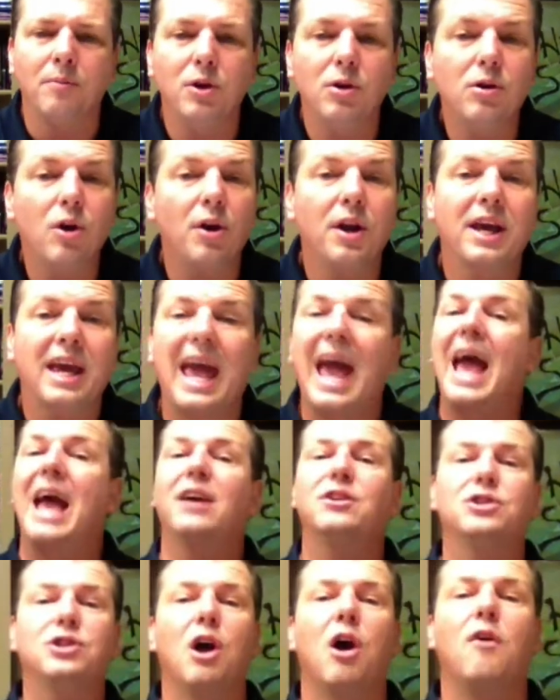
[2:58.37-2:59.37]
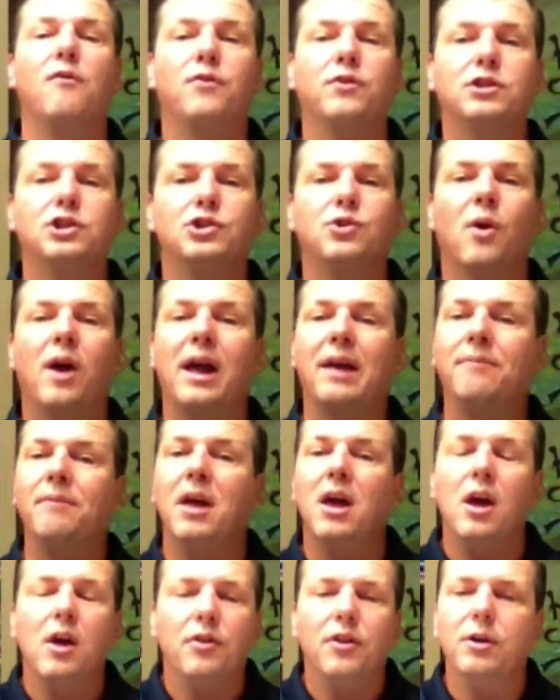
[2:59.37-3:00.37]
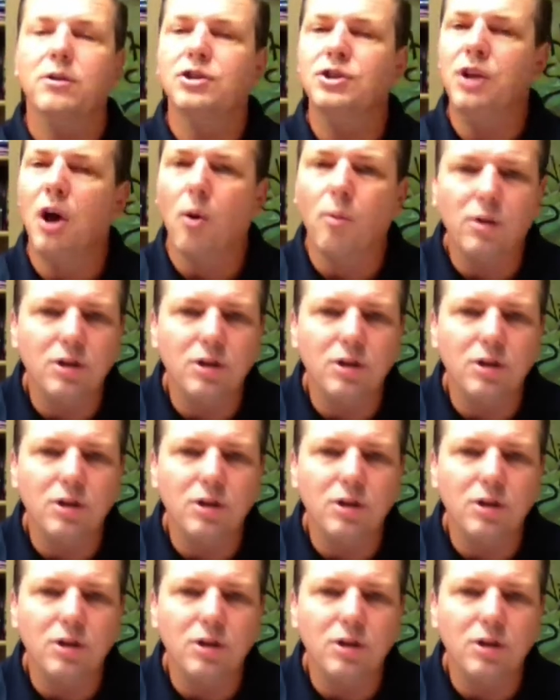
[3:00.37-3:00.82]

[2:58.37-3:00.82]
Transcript: You're going to cast off restraint. There's no